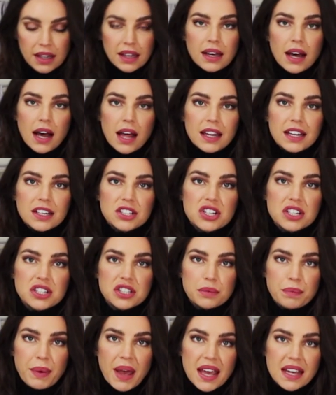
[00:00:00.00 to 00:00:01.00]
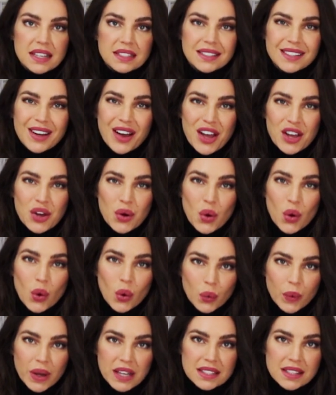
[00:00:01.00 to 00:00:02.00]
garlic ginger paste. I
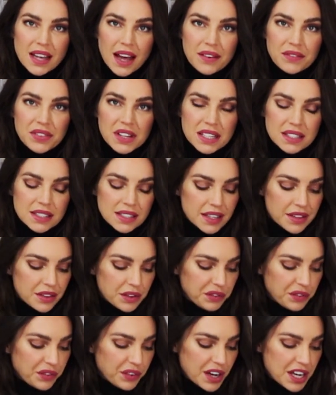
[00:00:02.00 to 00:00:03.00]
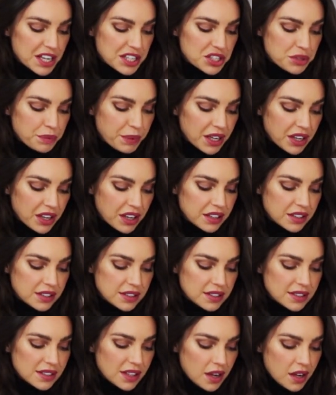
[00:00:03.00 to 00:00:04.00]
always have these in the fridge
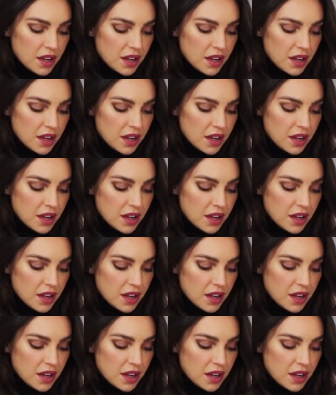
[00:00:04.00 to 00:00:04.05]
because